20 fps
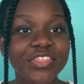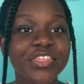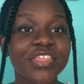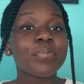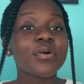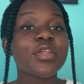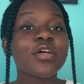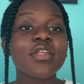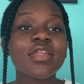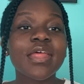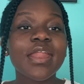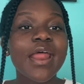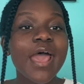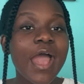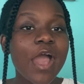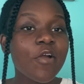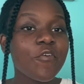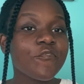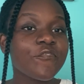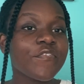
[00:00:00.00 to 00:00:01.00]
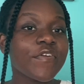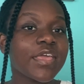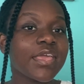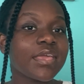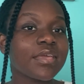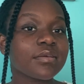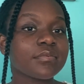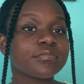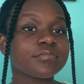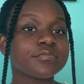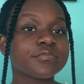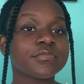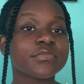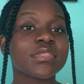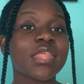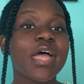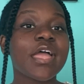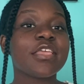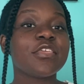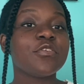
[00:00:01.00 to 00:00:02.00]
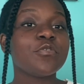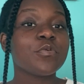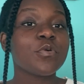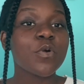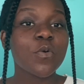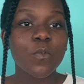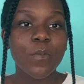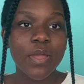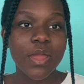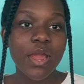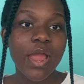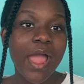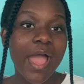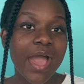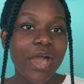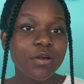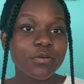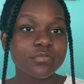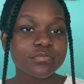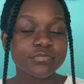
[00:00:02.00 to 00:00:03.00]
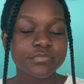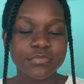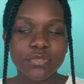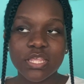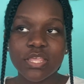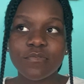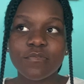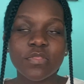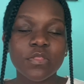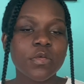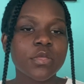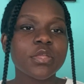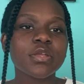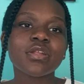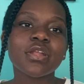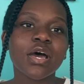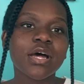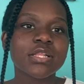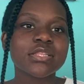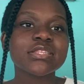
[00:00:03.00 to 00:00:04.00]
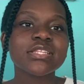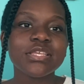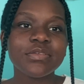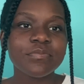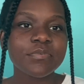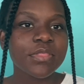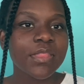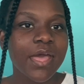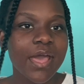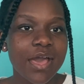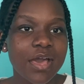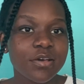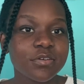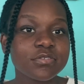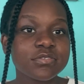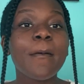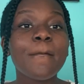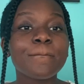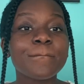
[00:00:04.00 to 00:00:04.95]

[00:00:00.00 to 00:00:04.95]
Put on an outfit that you will wear out even though you're not leaving the house,